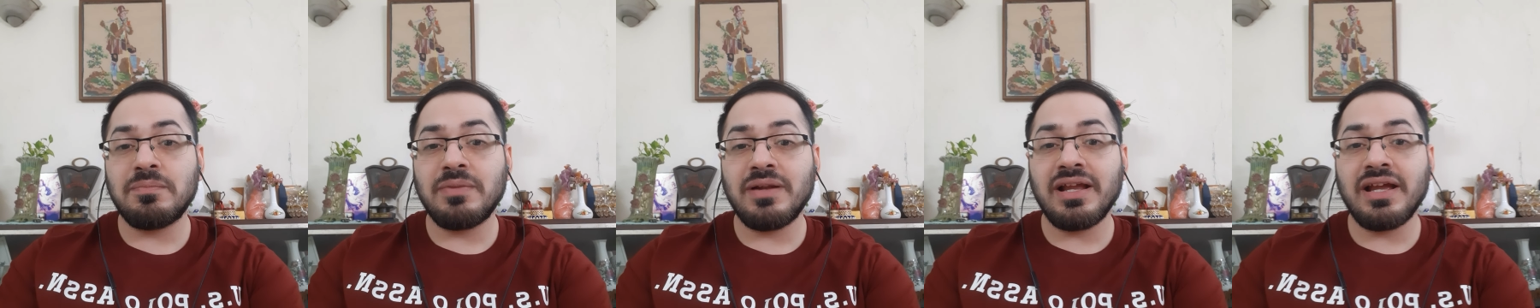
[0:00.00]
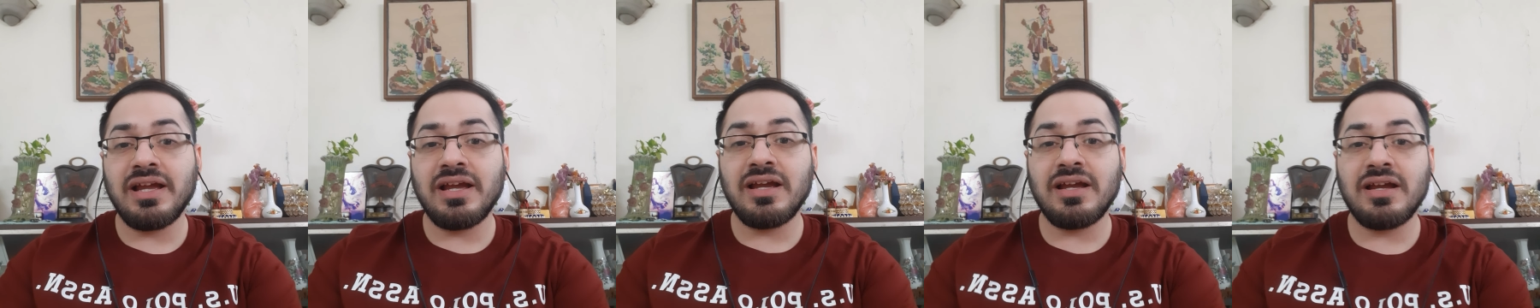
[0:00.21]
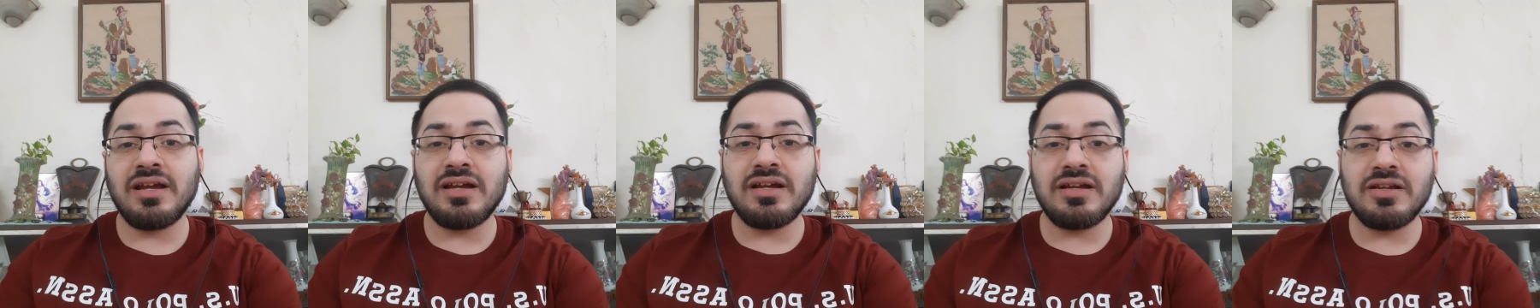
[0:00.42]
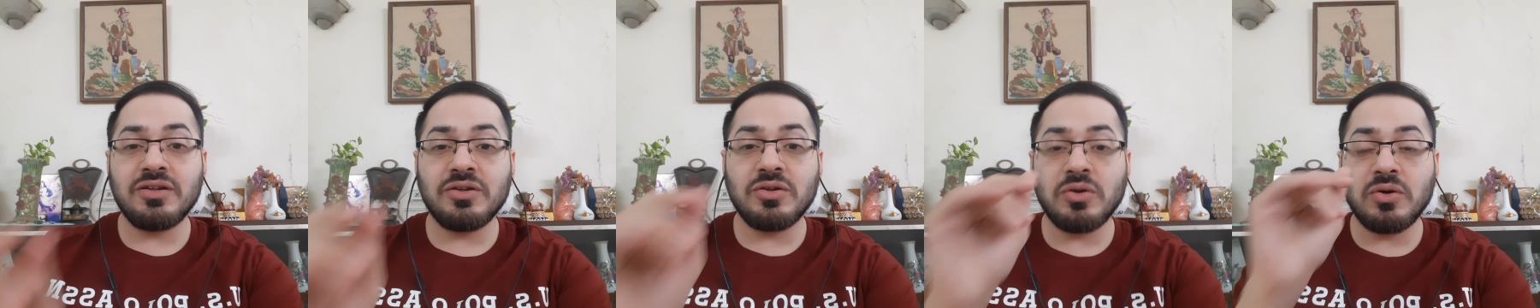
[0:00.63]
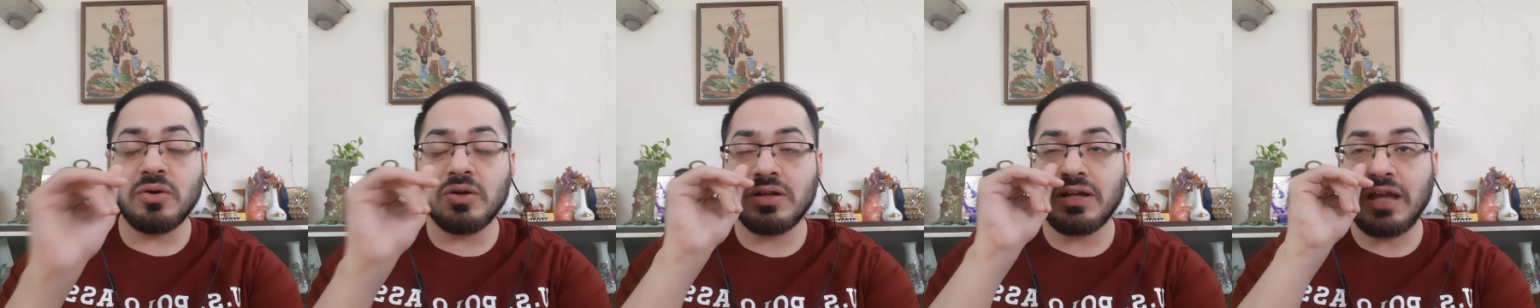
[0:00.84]
play, you
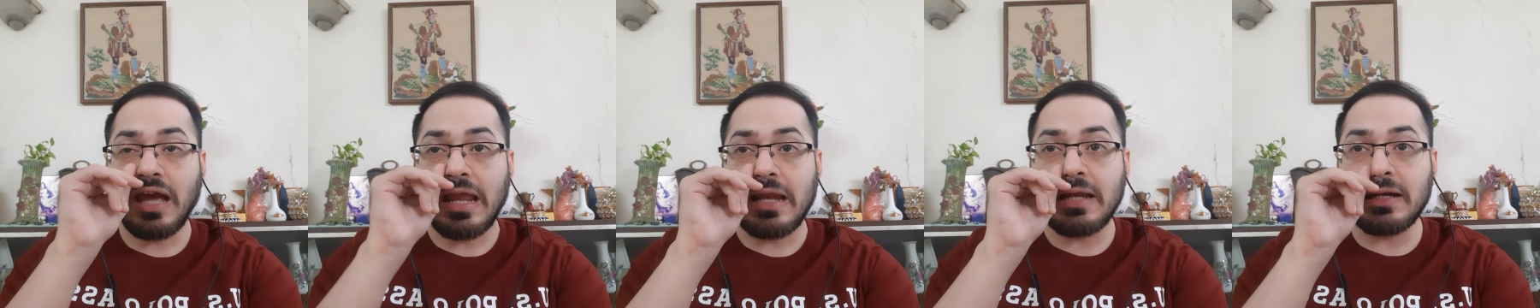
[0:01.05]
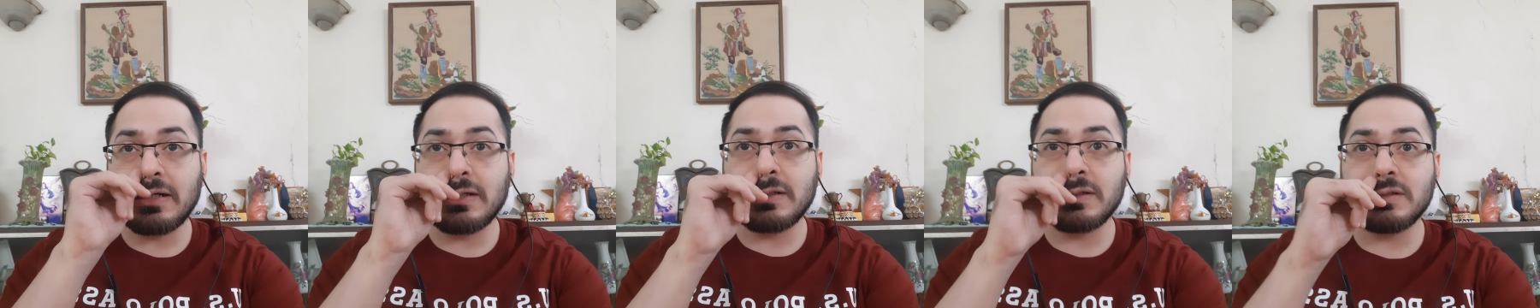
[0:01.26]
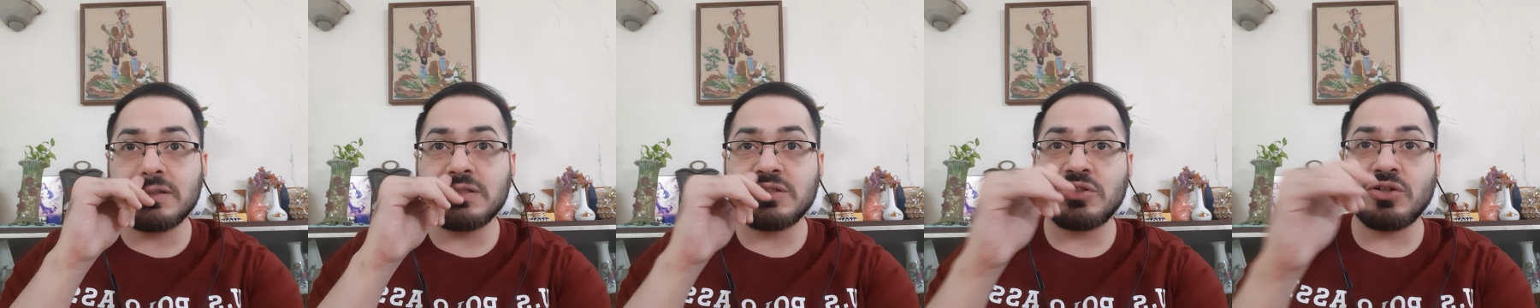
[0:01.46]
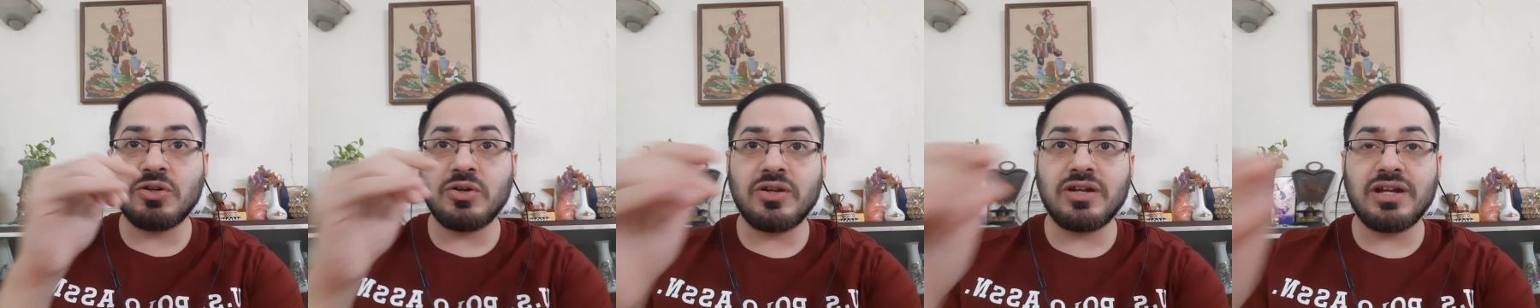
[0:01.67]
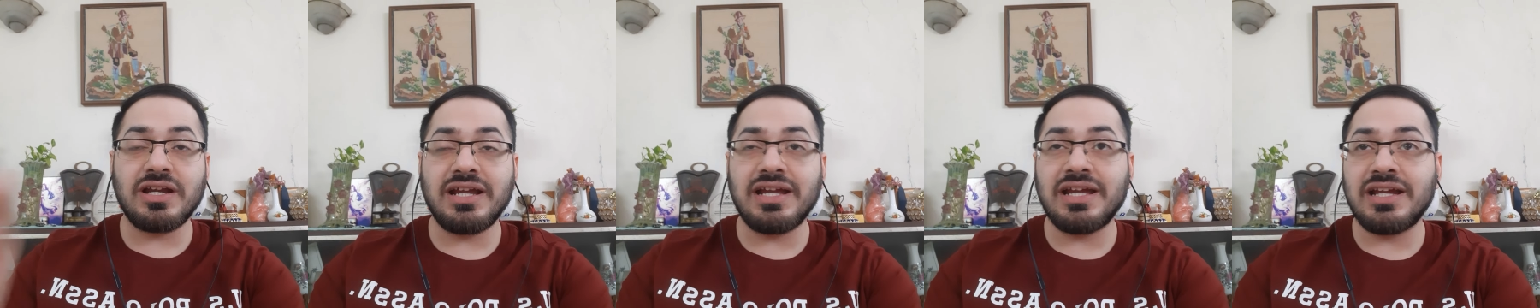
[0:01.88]
know, characters
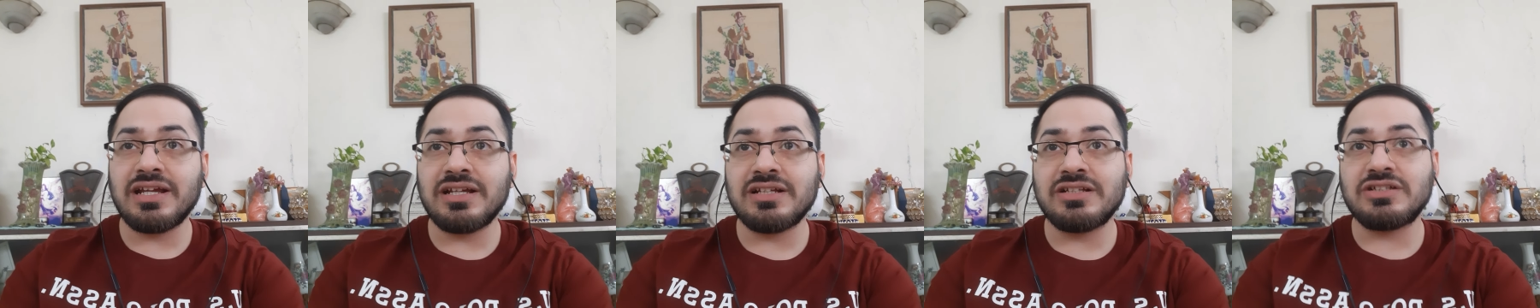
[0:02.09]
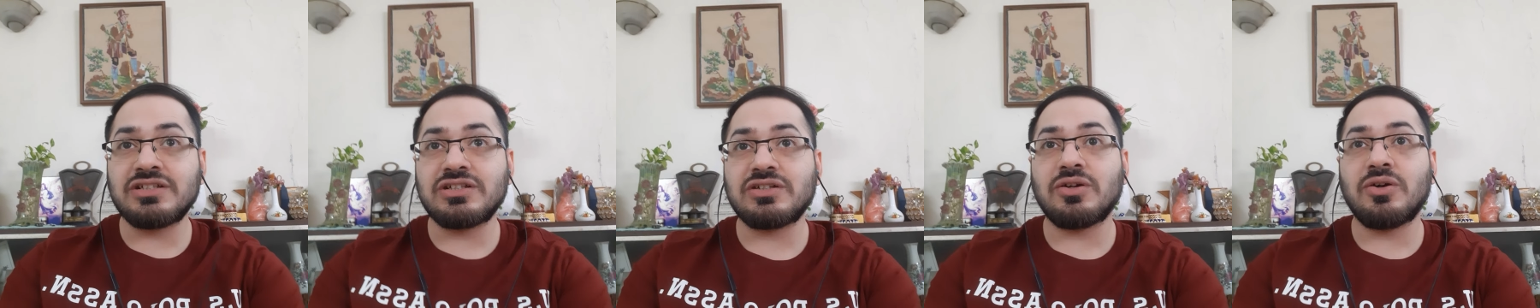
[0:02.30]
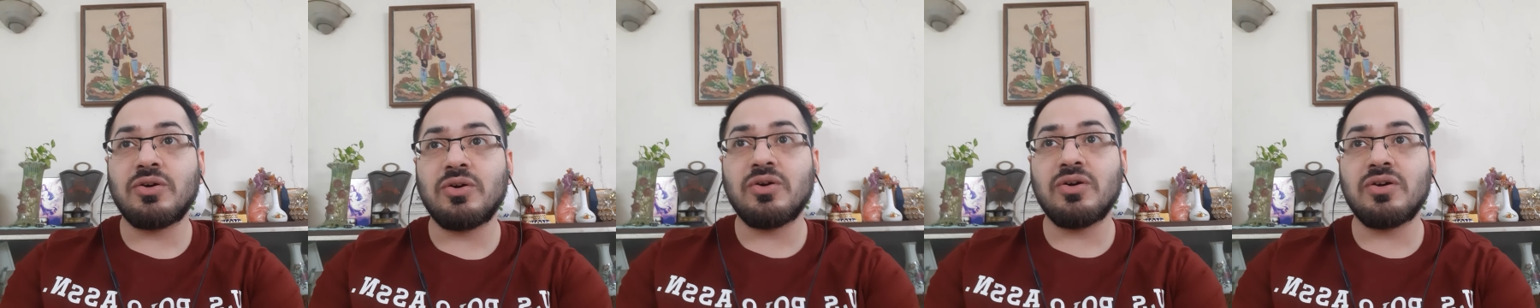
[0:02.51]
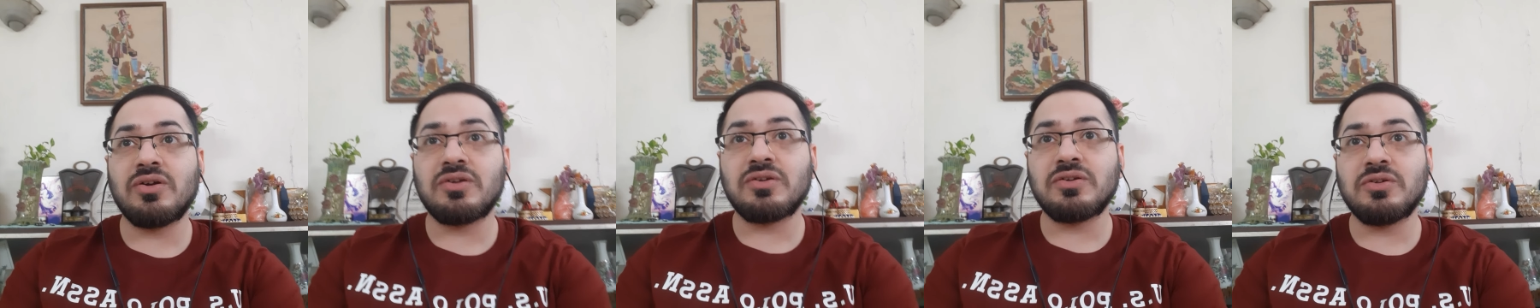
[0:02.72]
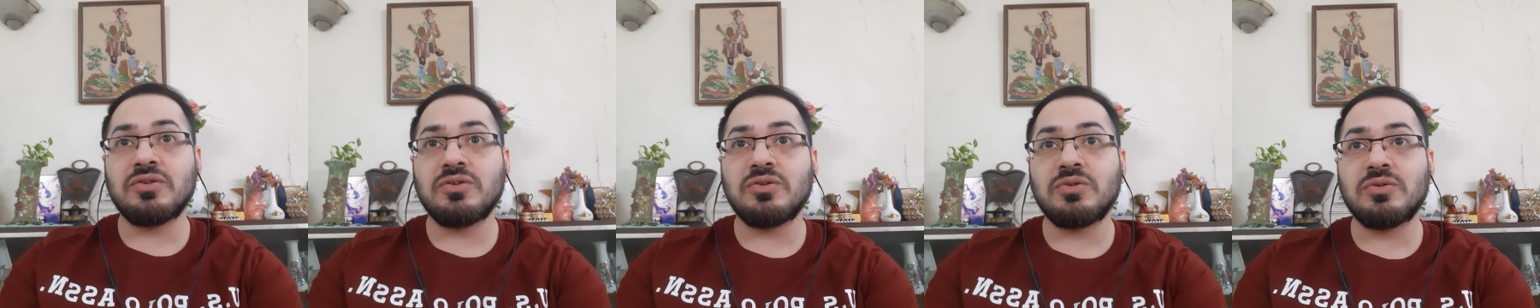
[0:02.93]
your age, or,
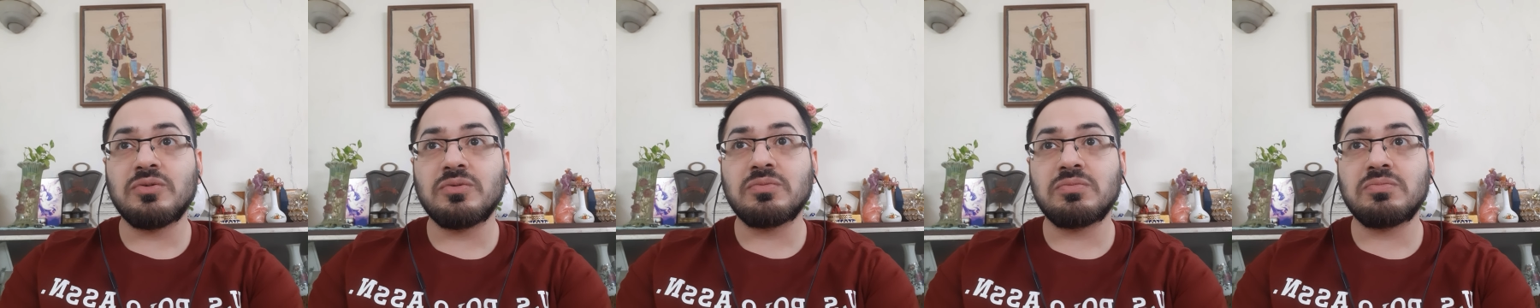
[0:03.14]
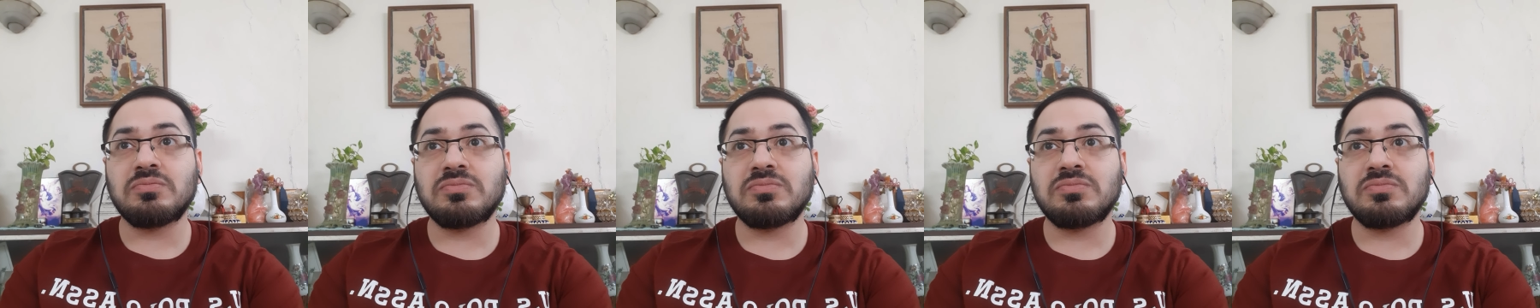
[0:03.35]
you know,